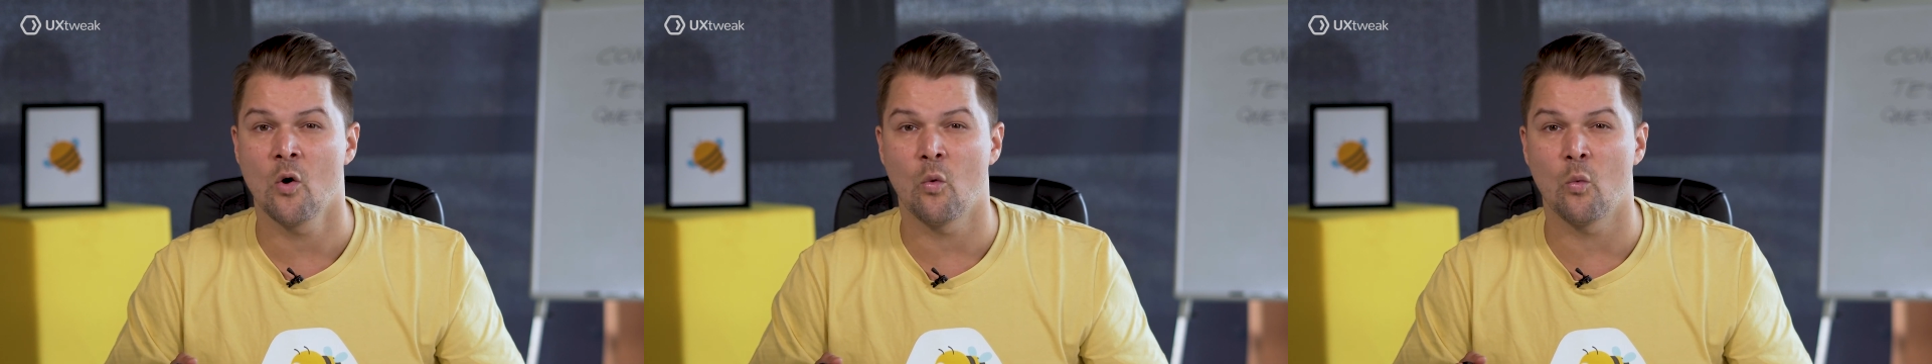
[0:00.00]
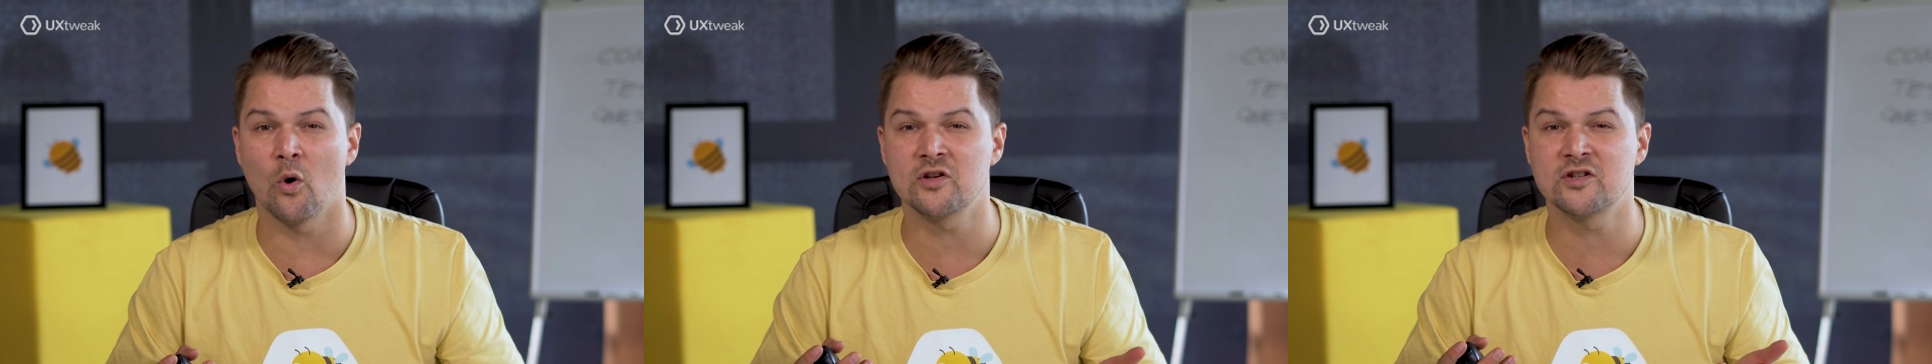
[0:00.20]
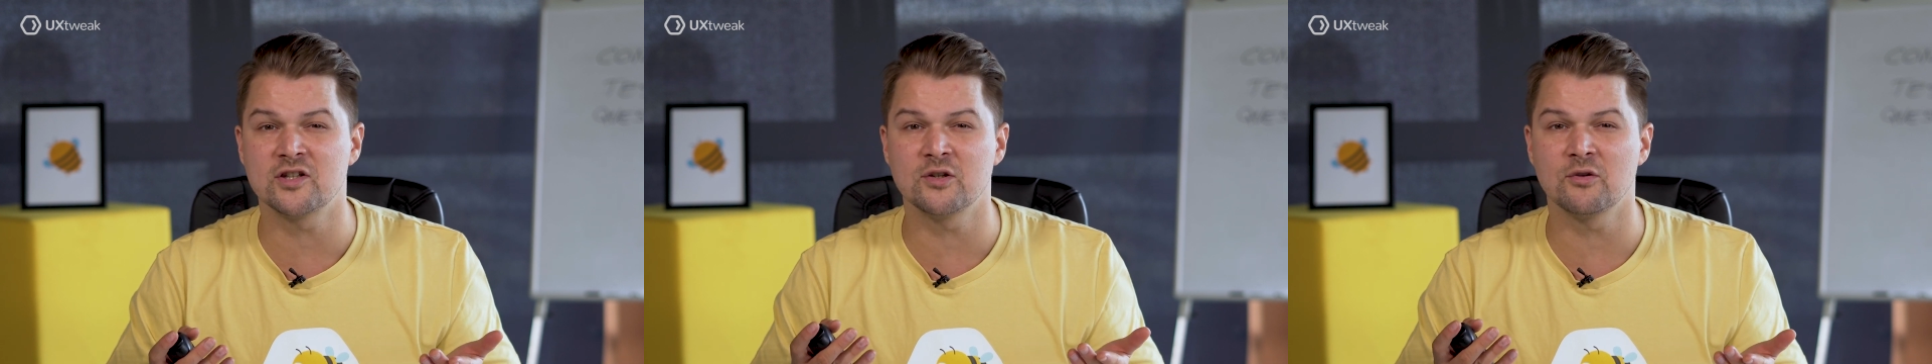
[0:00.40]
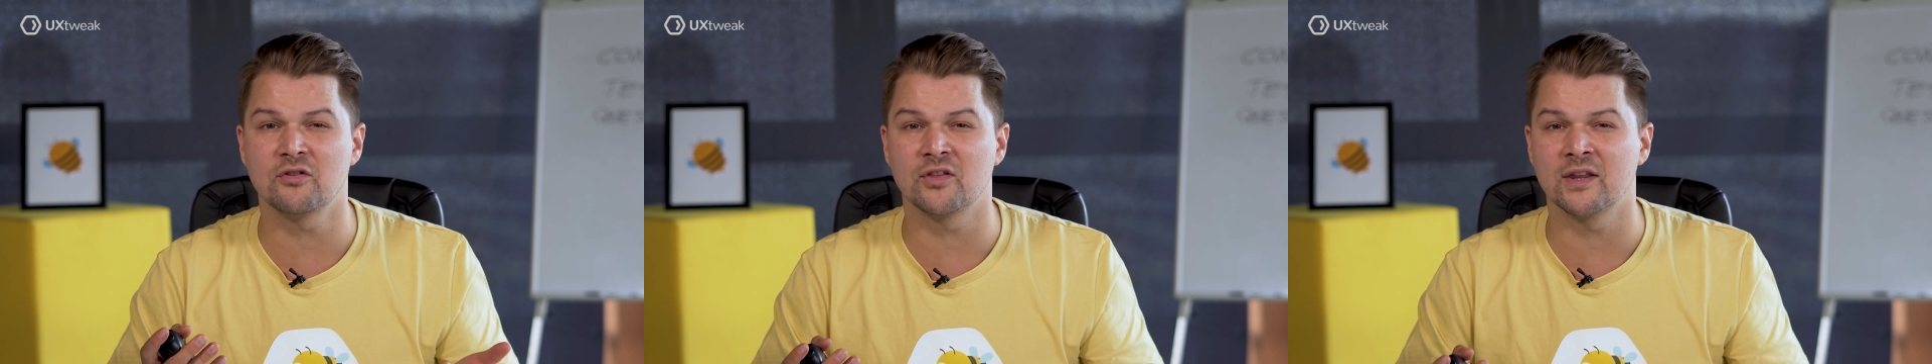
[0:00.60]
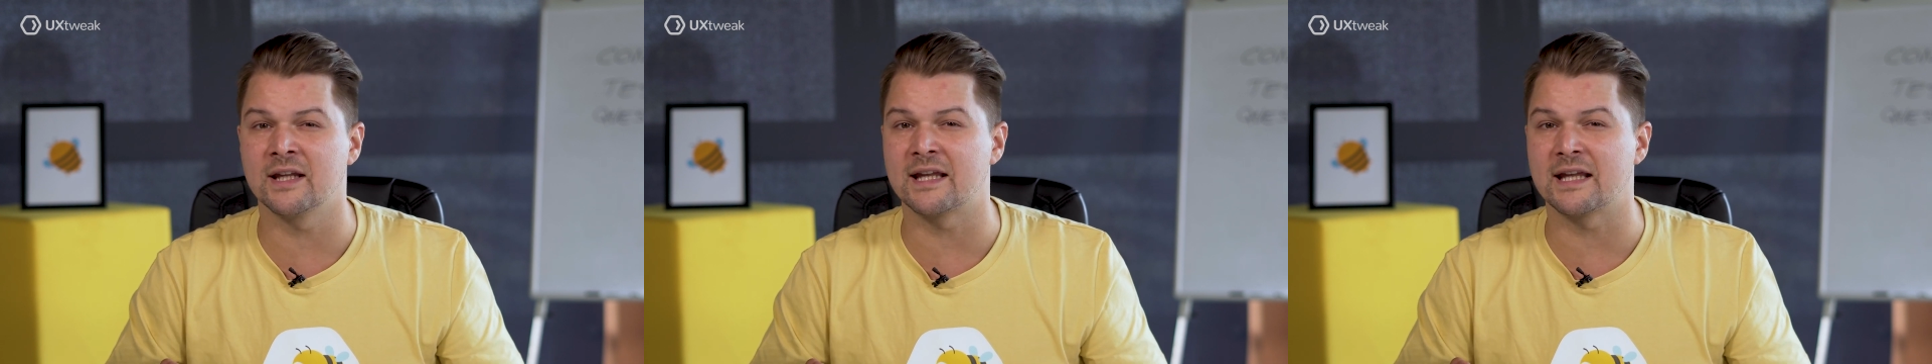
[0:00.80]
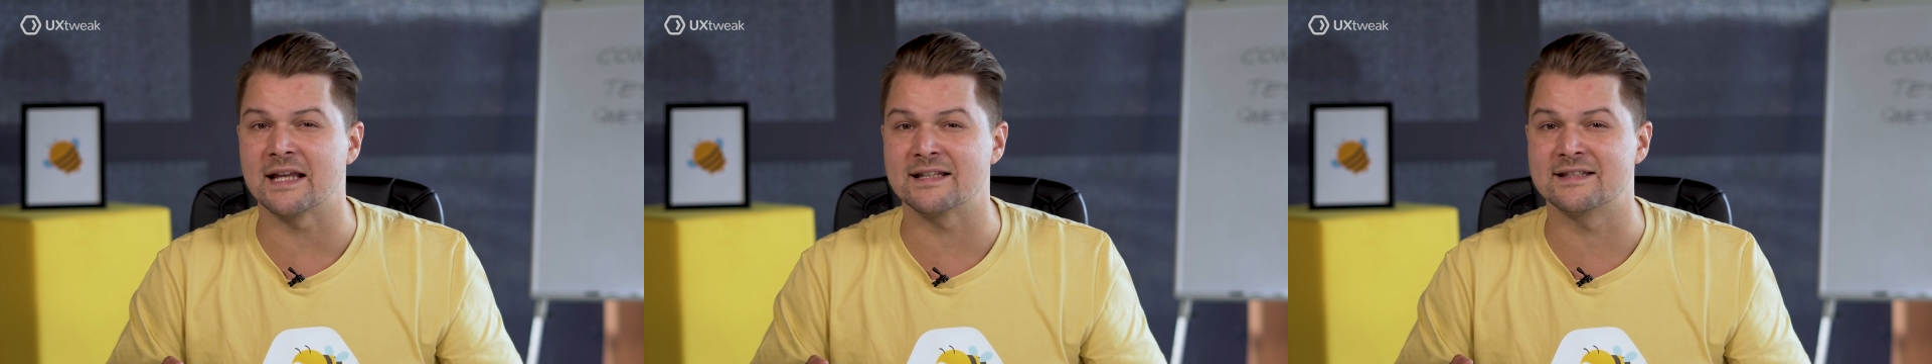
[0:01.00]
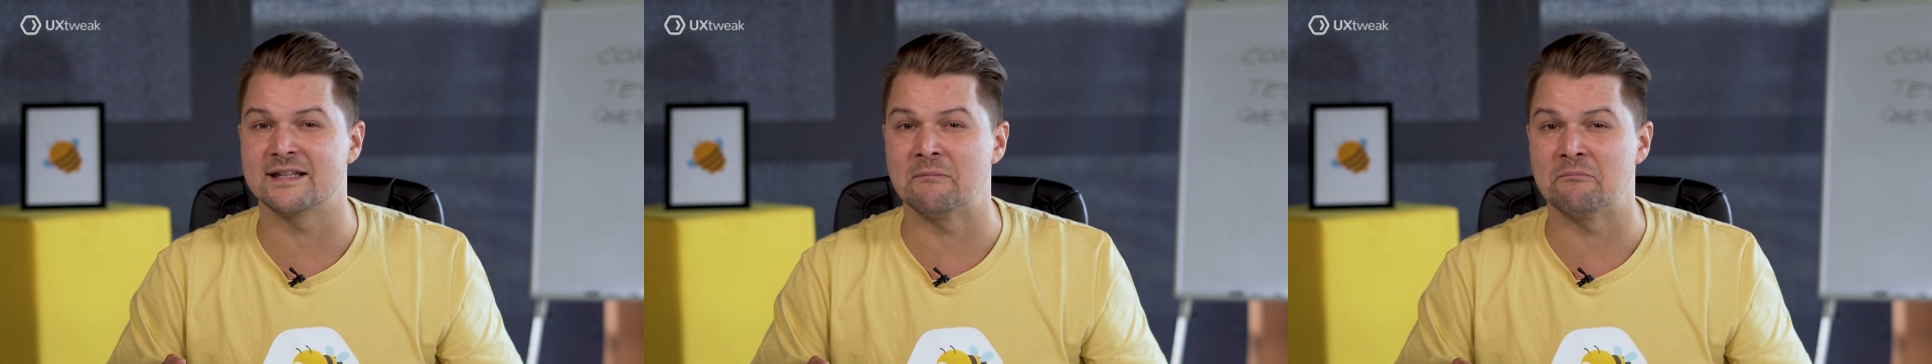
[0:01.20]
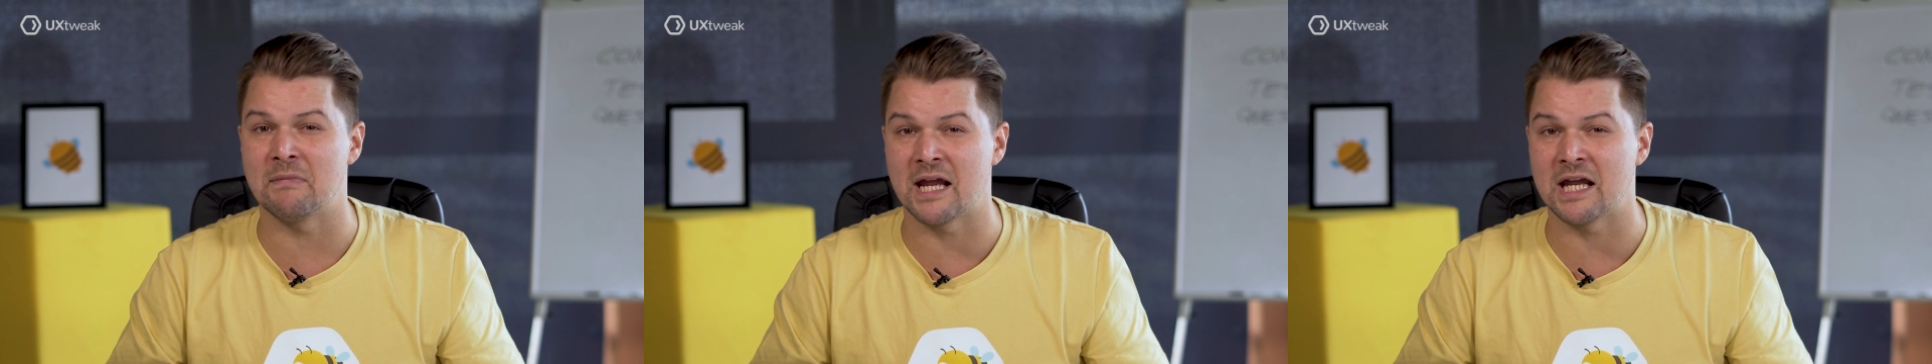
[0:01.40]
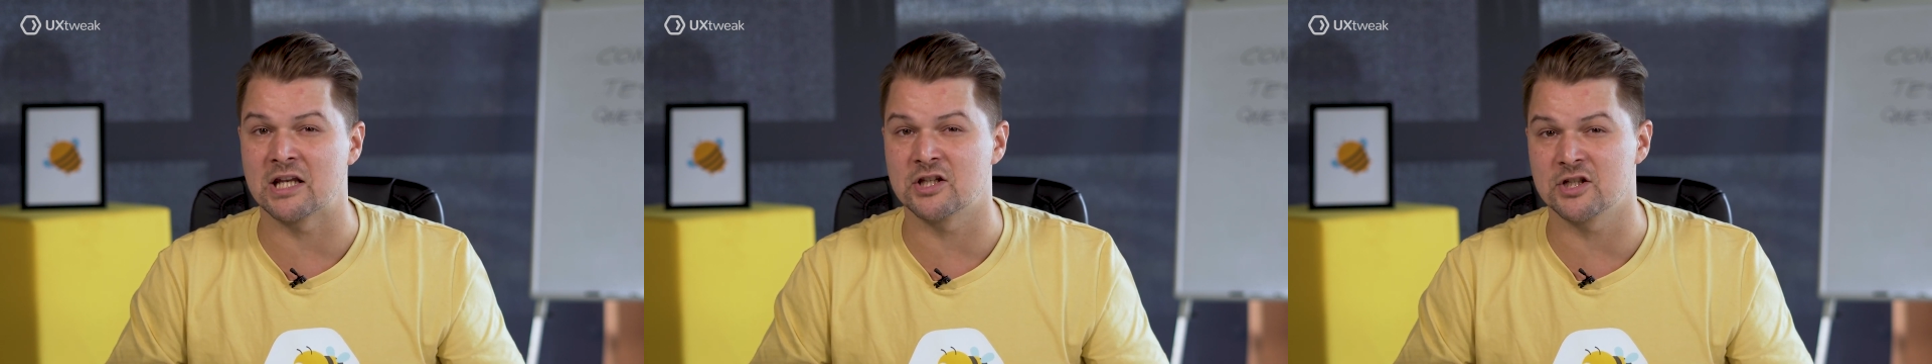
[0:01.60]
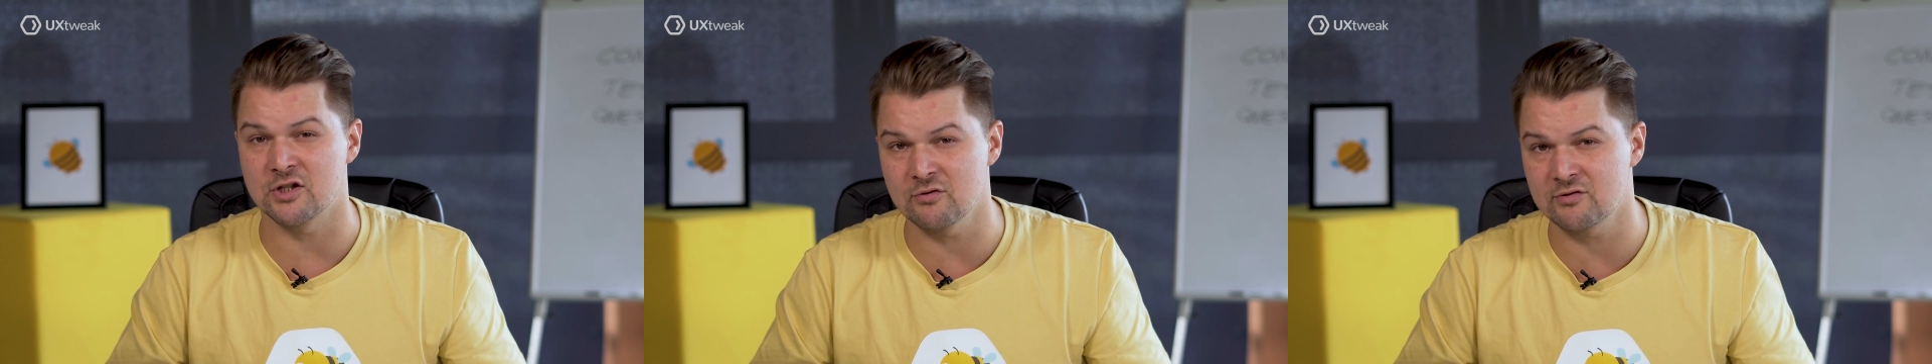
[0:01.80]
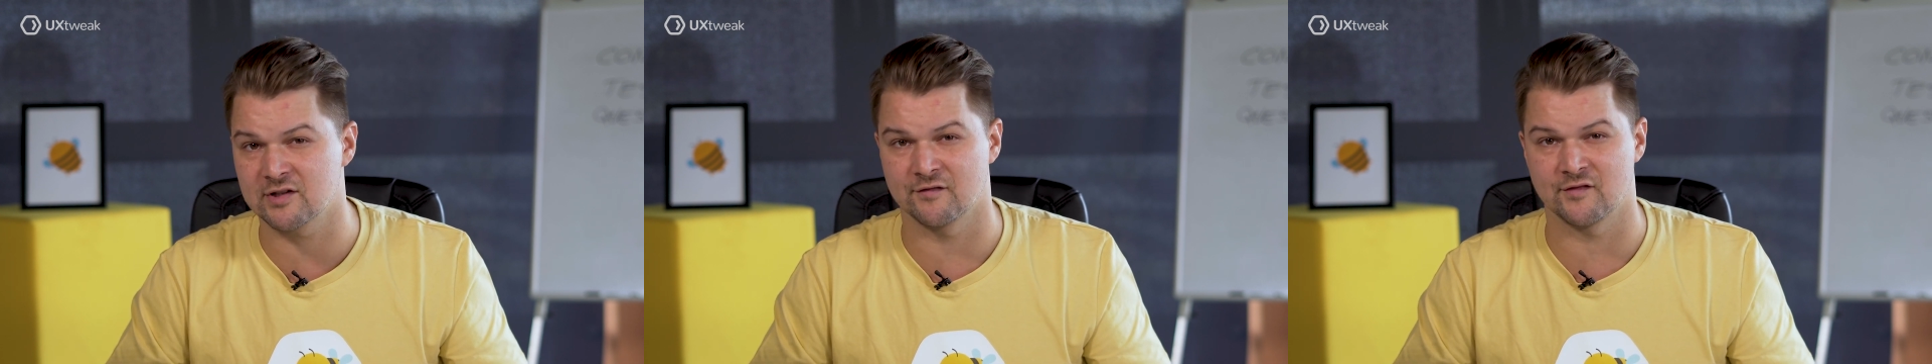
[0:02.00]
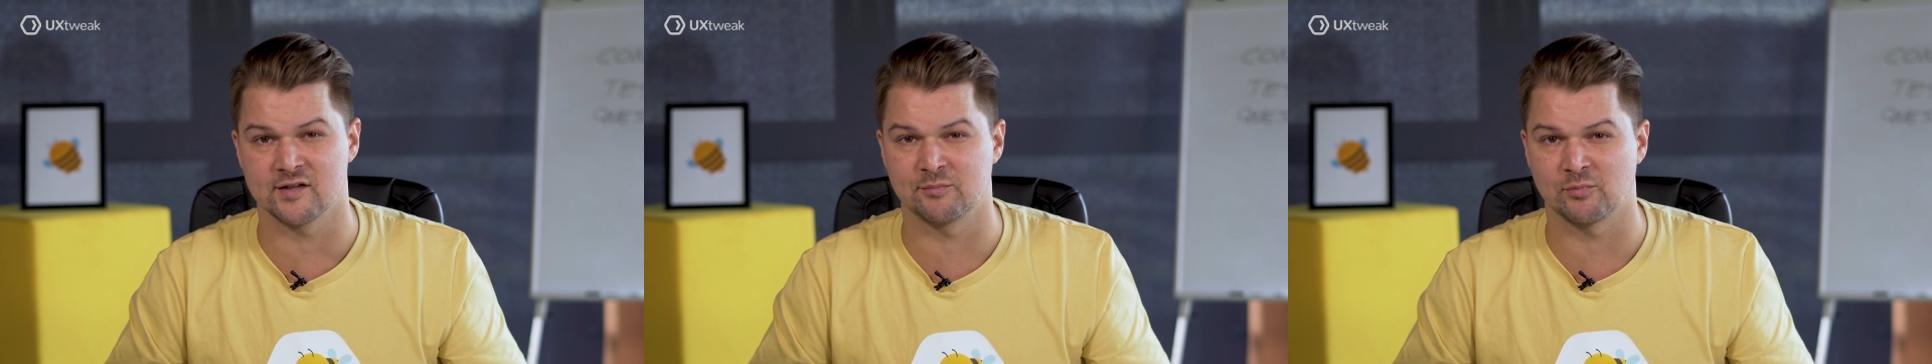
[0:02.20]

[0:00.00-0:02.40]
what do you think is the main use of this